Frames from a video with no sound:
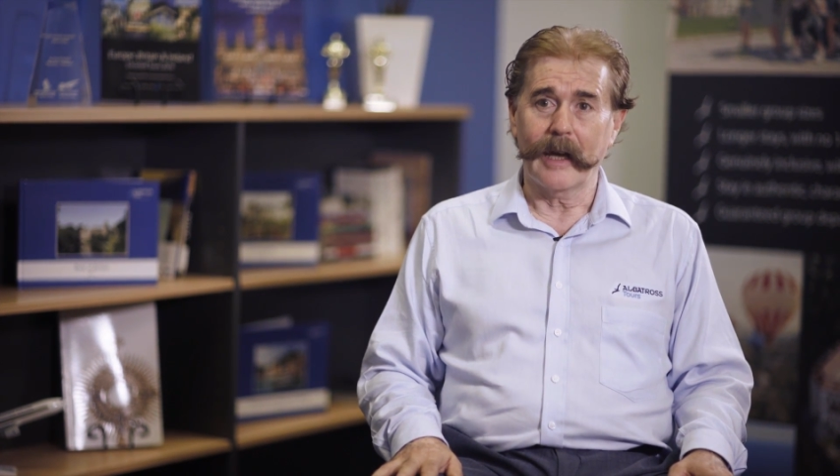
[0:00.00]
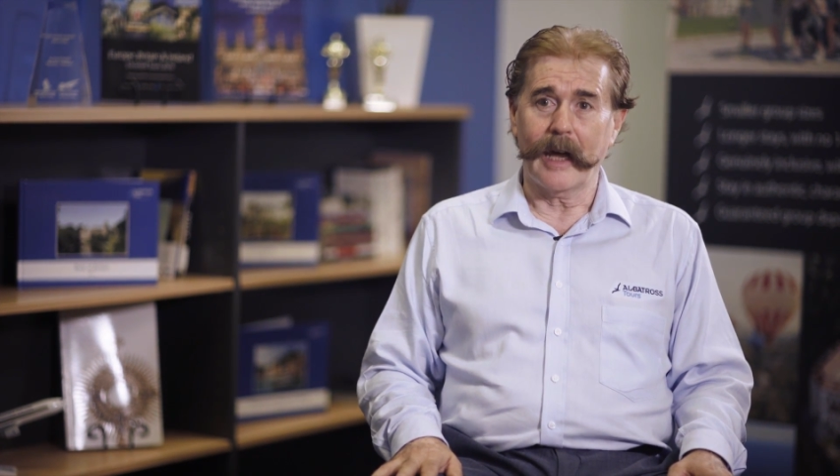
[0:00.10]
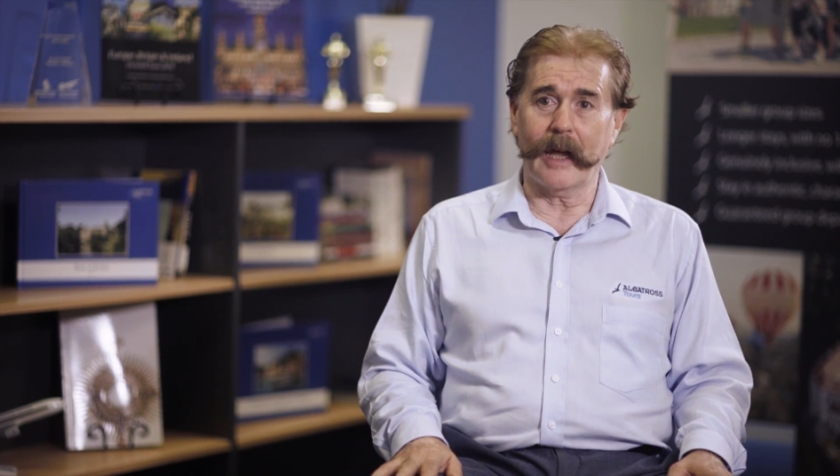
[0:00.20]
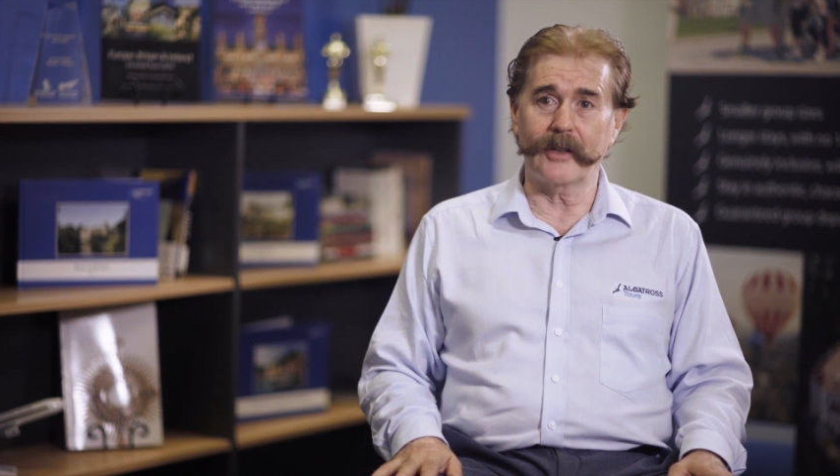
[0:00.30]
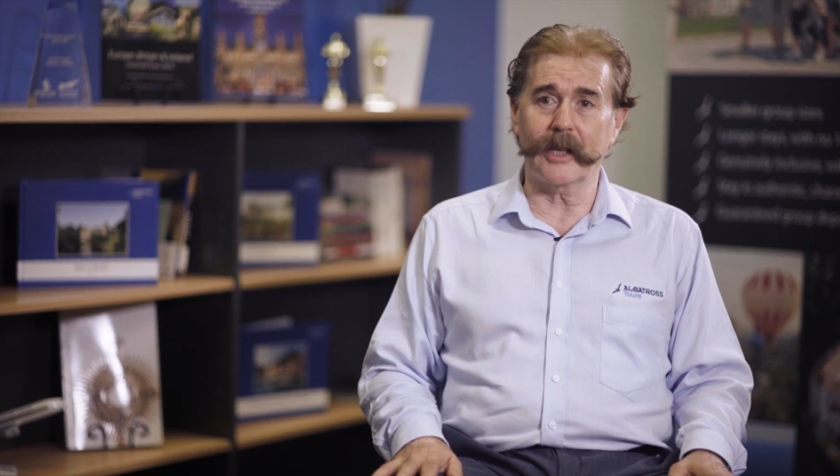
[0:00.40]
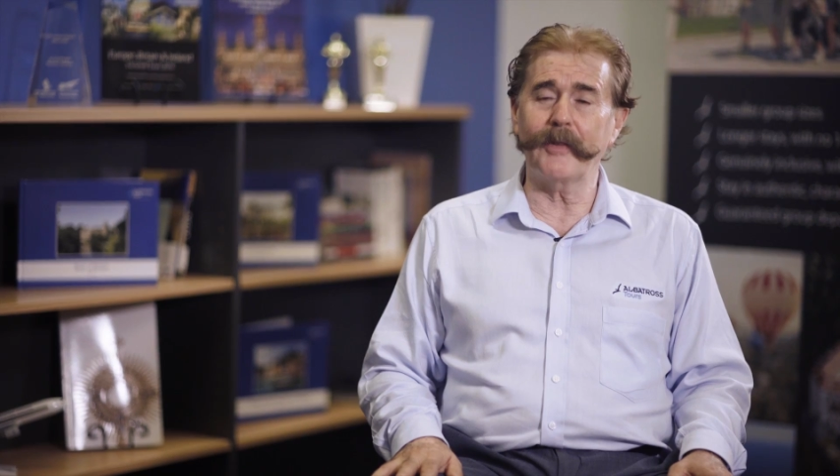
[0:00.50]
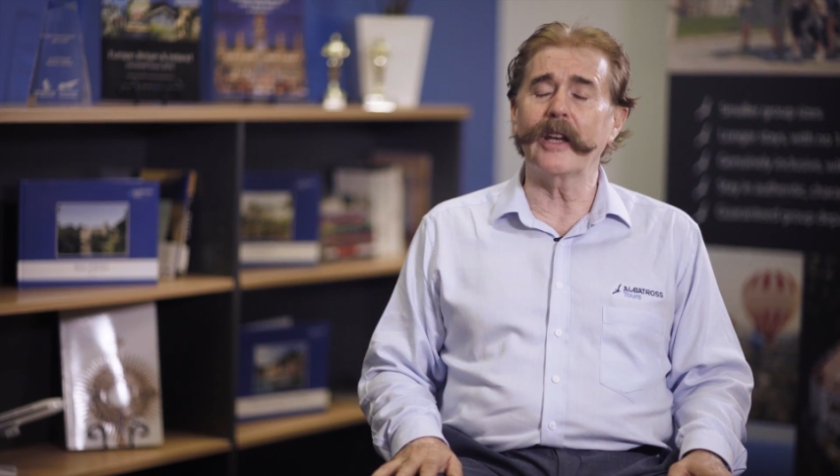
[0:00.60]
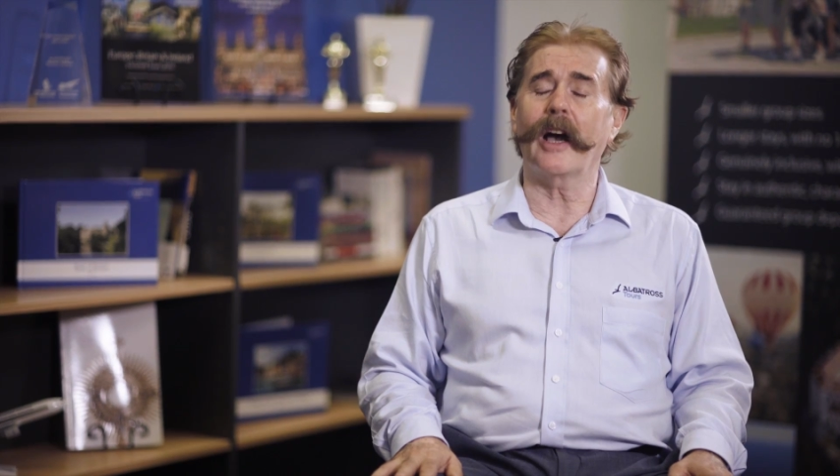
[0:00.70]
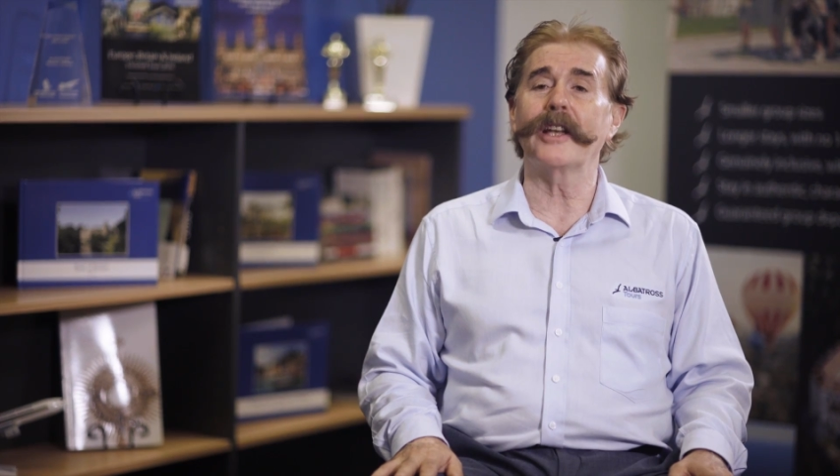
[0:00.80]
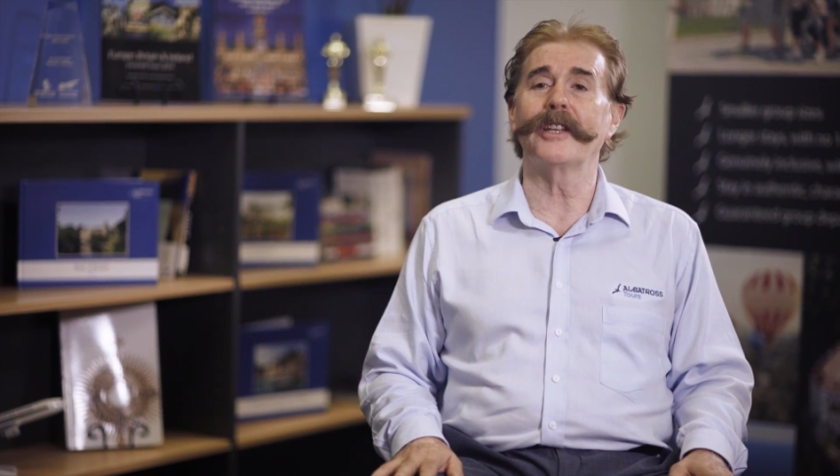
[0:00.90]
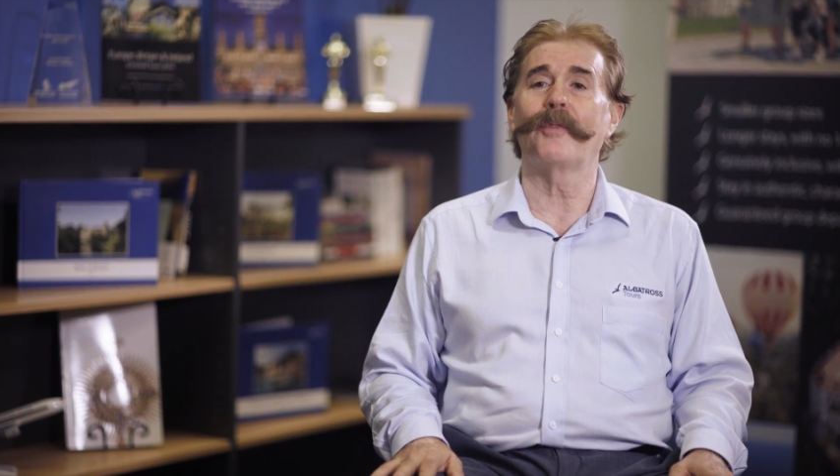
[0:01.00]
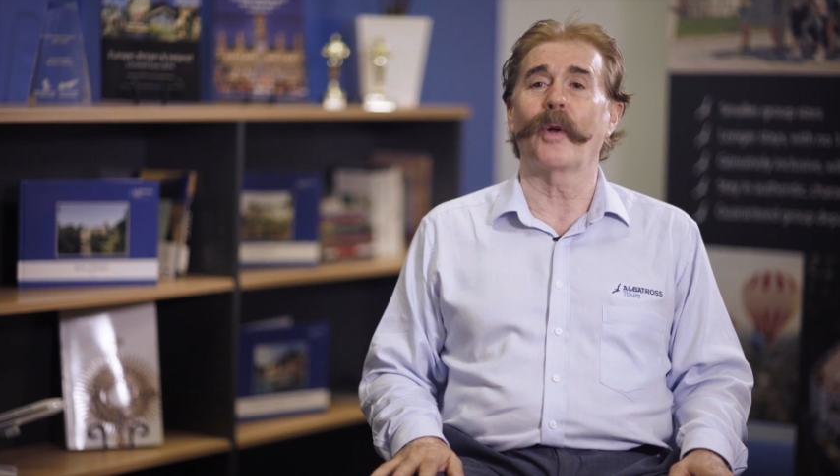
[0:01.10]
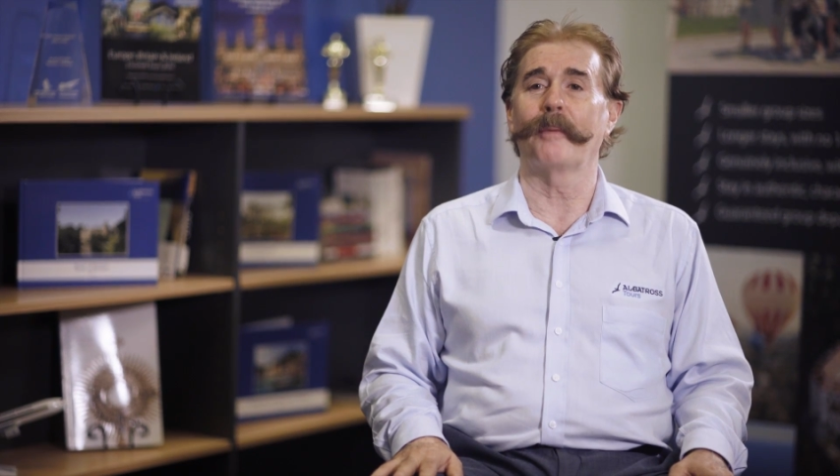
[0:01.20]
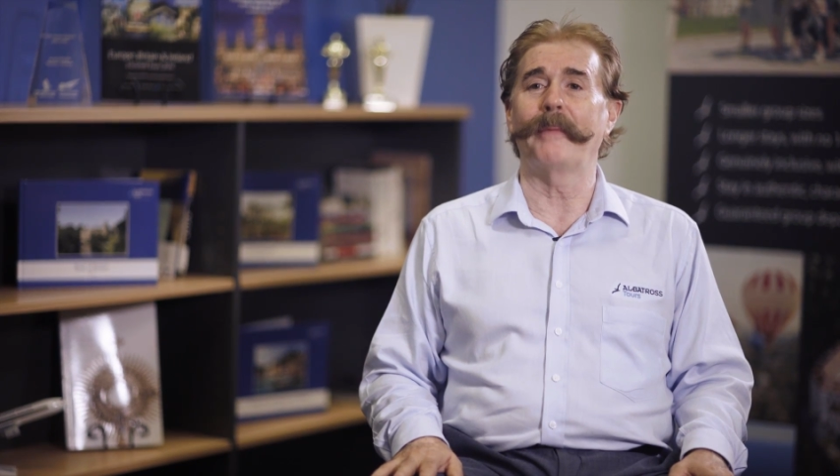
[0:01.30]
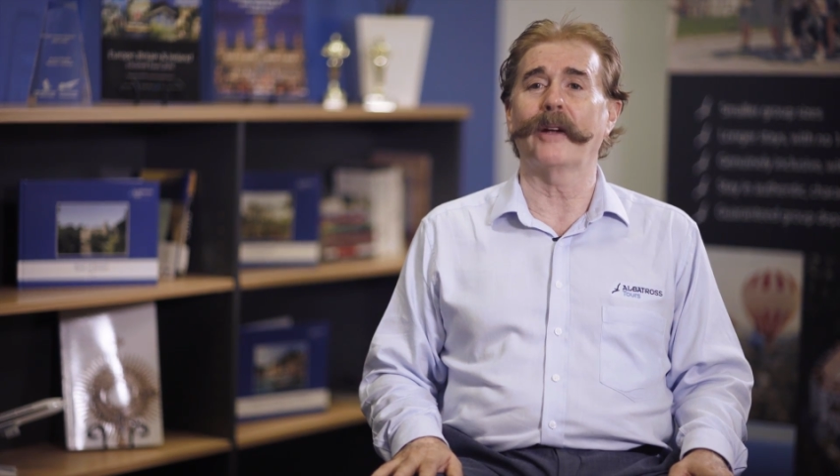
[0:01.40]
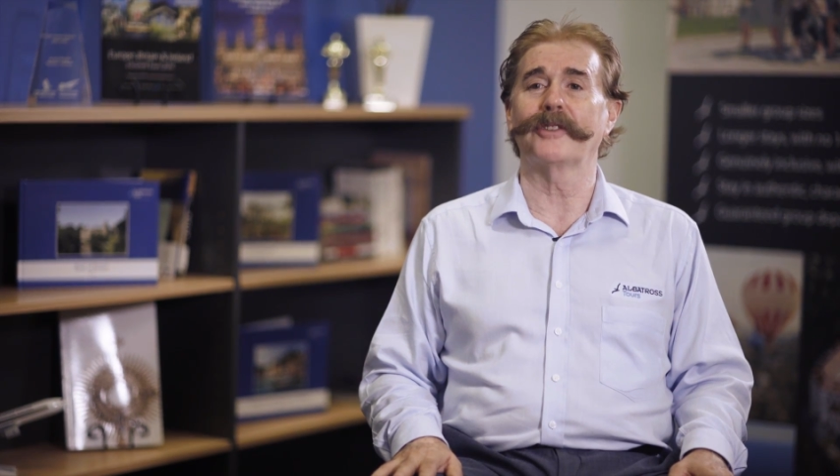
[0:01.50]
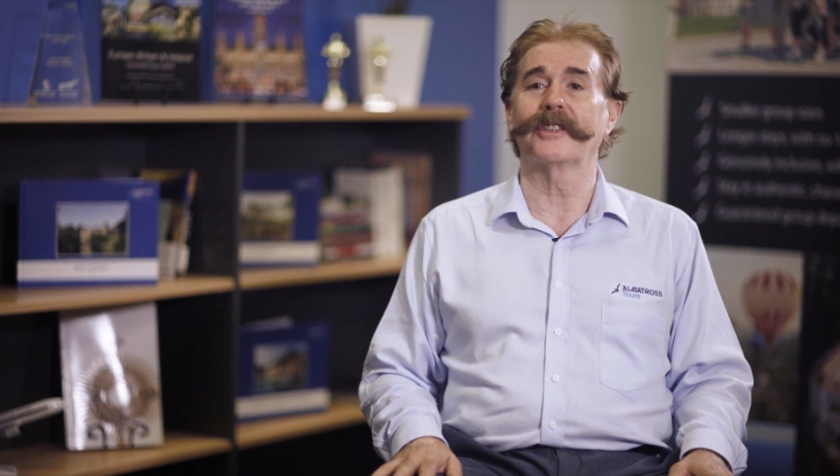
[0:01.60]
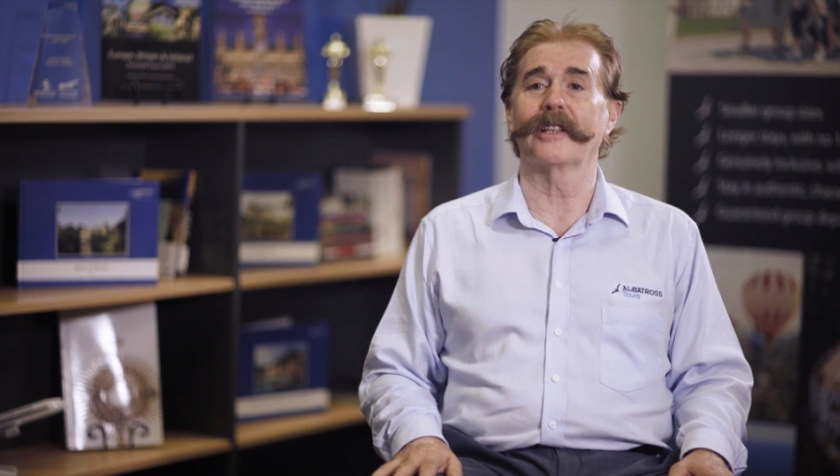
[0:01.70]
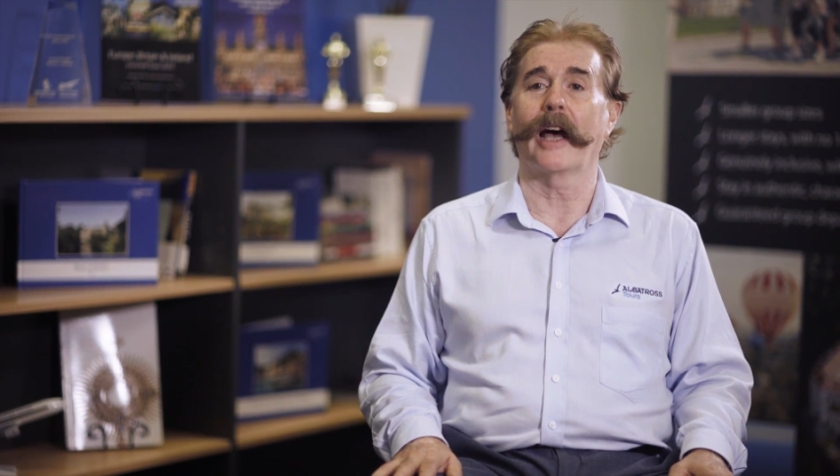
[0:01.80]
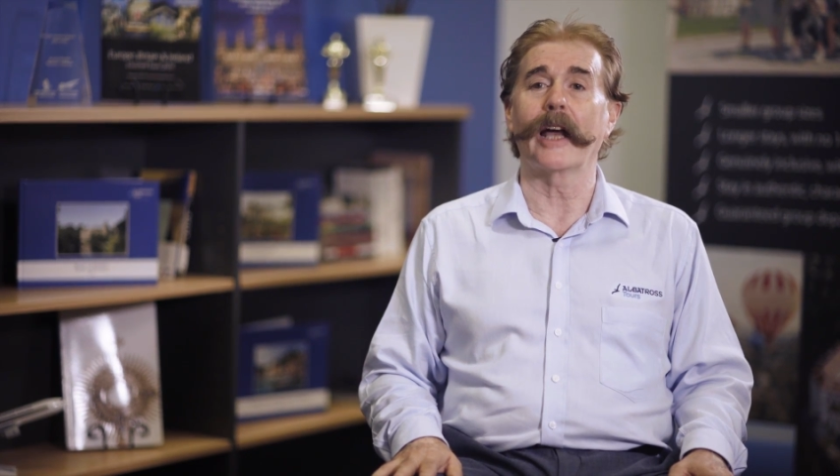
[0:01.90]
And to give you an idea of what the
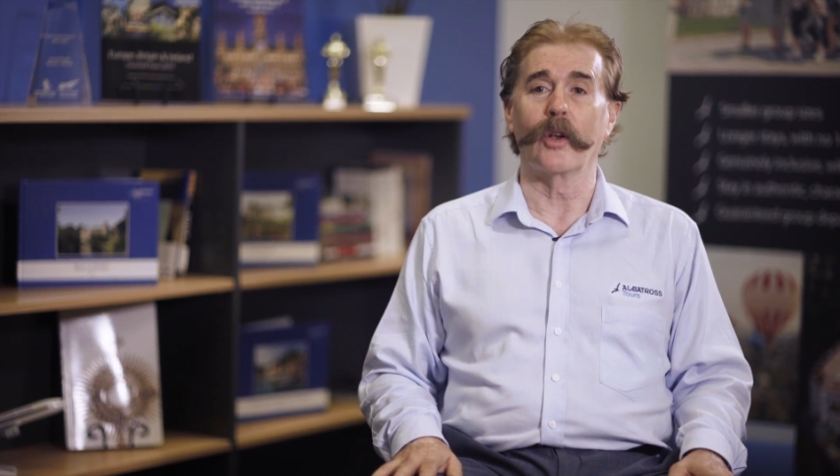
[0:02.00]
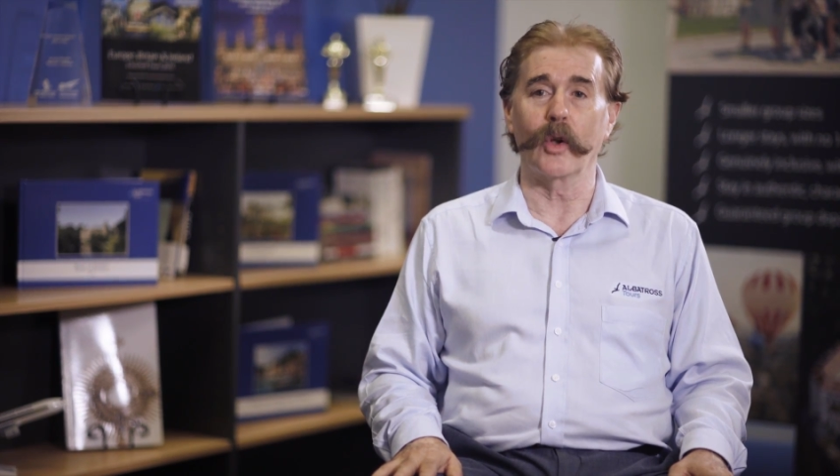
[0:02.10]
mountains are like,